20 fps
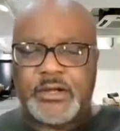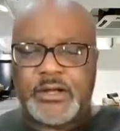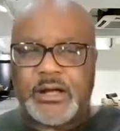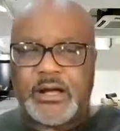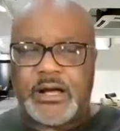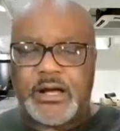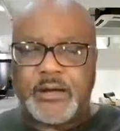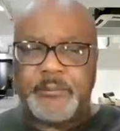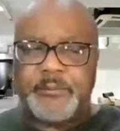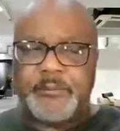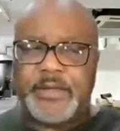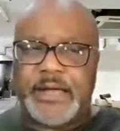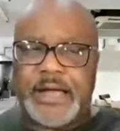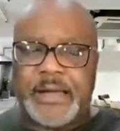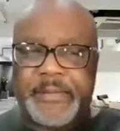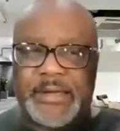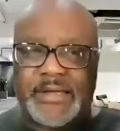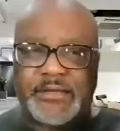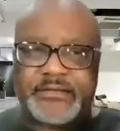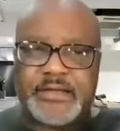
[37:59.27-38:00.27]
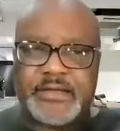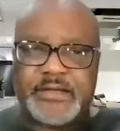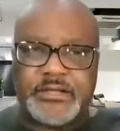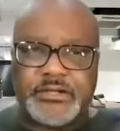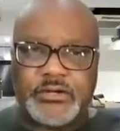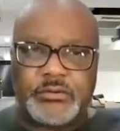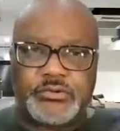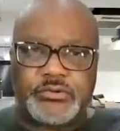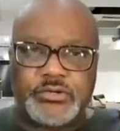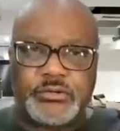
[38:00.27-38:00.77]
Um, I'm not saying
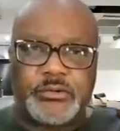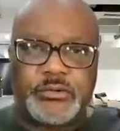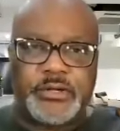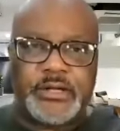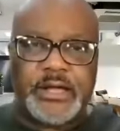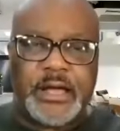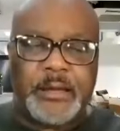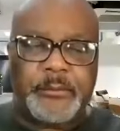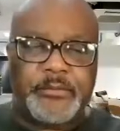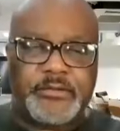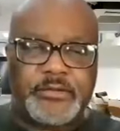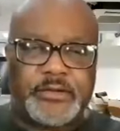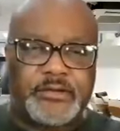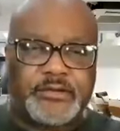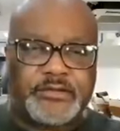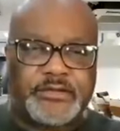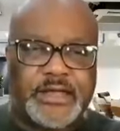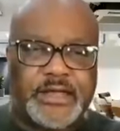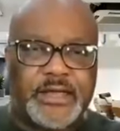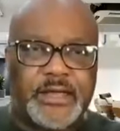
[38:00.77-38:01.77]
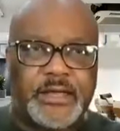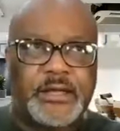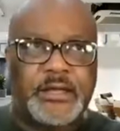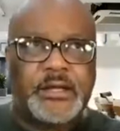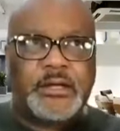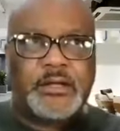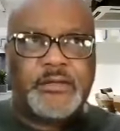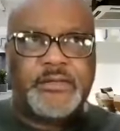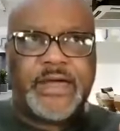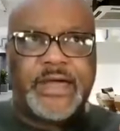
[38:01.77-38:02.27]
don't do it. I'm just going to say
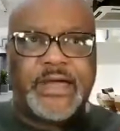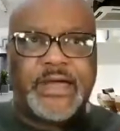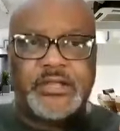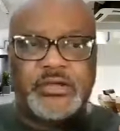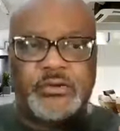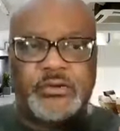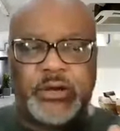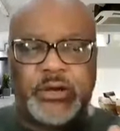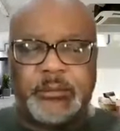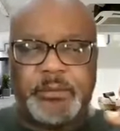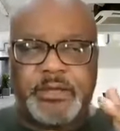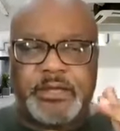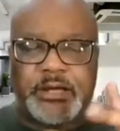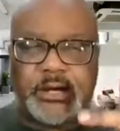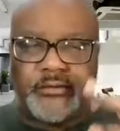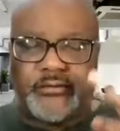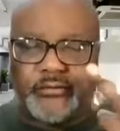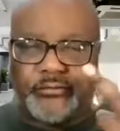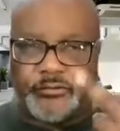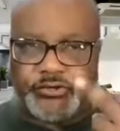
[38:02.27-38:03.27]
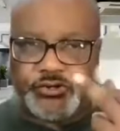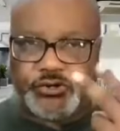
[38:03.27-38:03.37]
that you want to be careful for